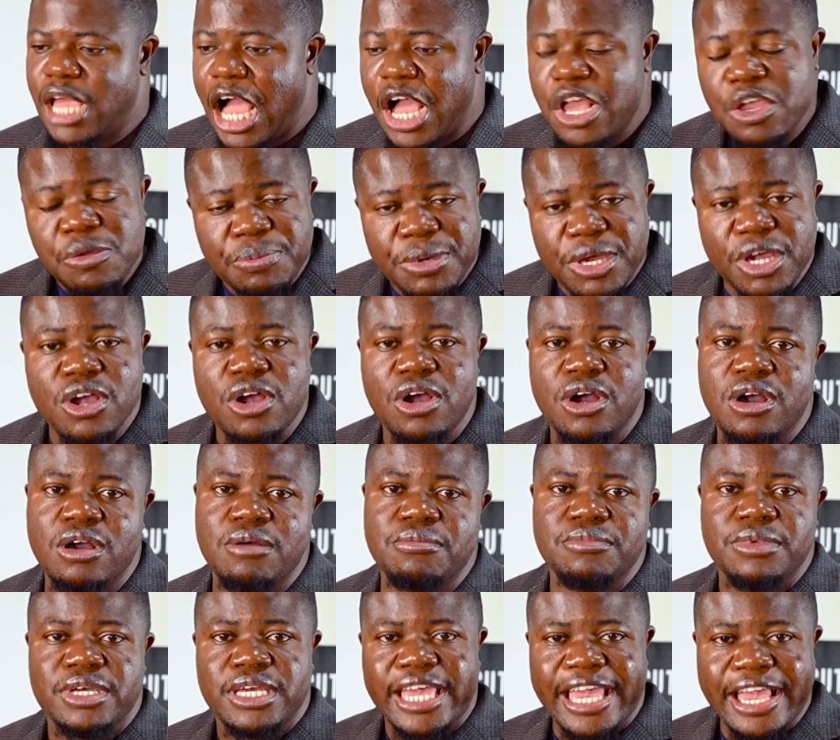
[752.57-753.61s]
and you
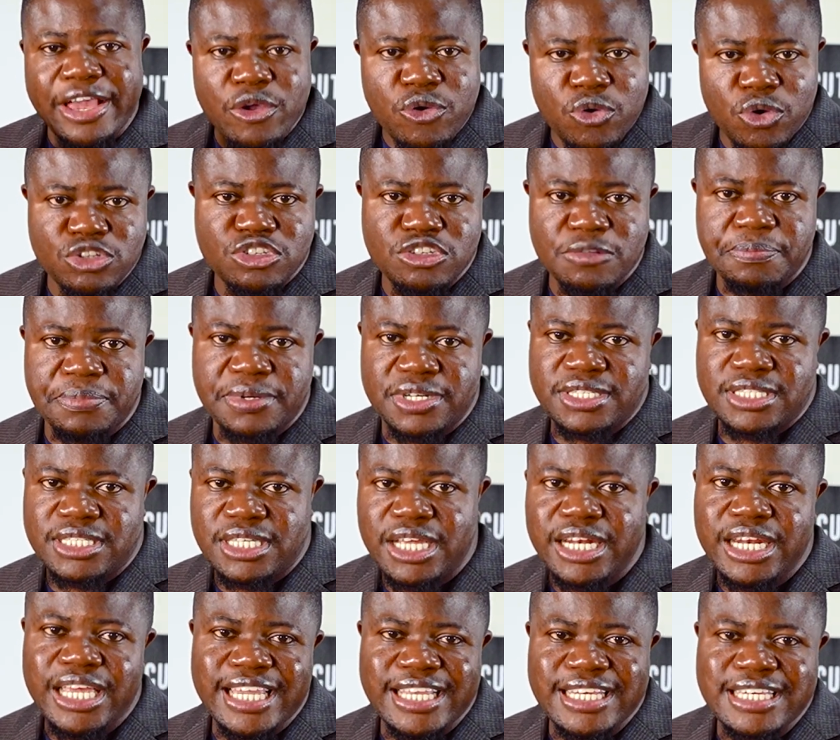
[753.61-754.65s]
become a go-to
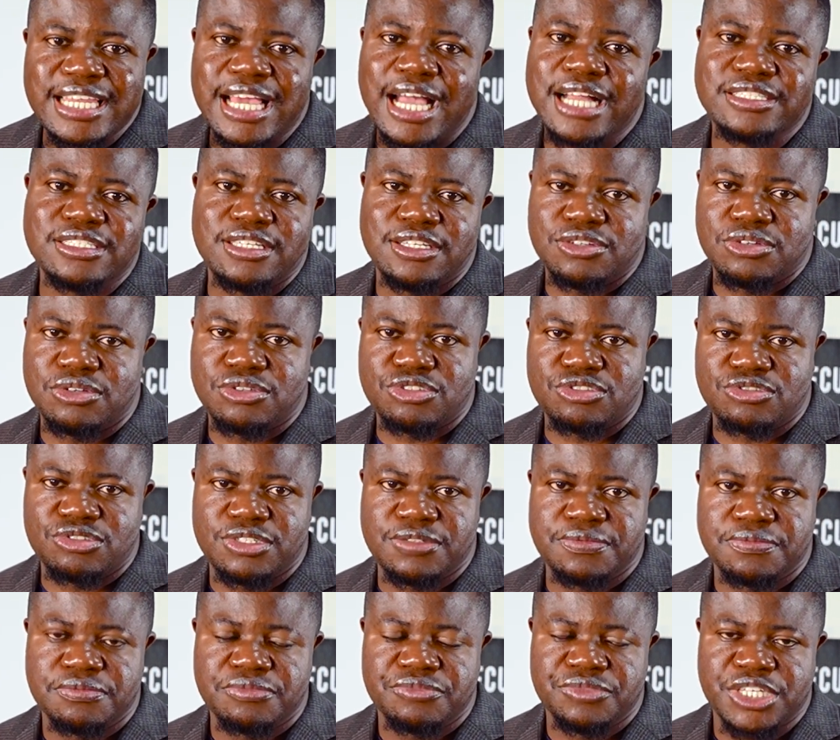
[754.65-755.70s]
person in that
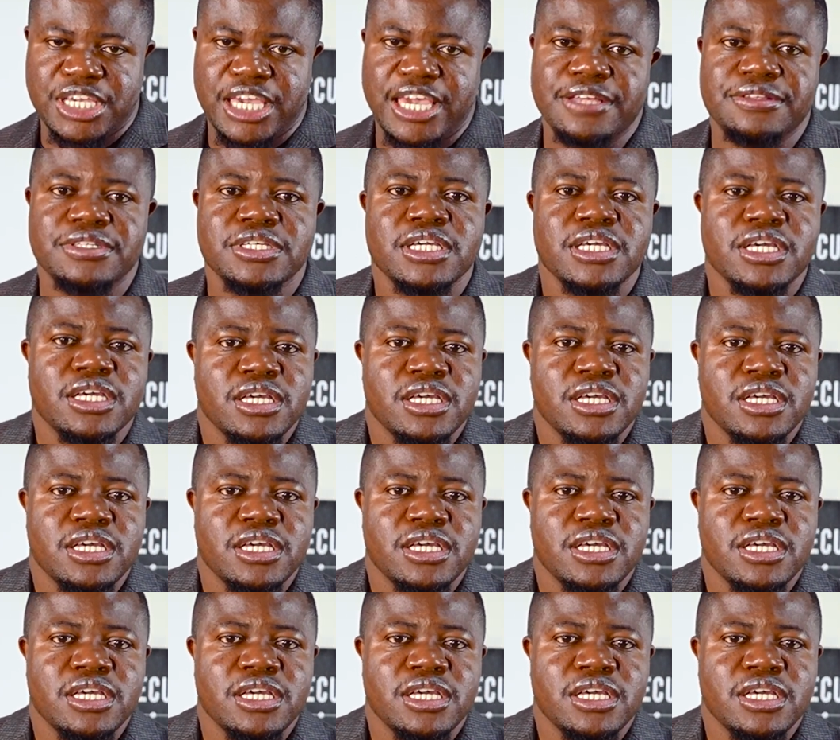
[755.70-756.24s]
industry. Okay.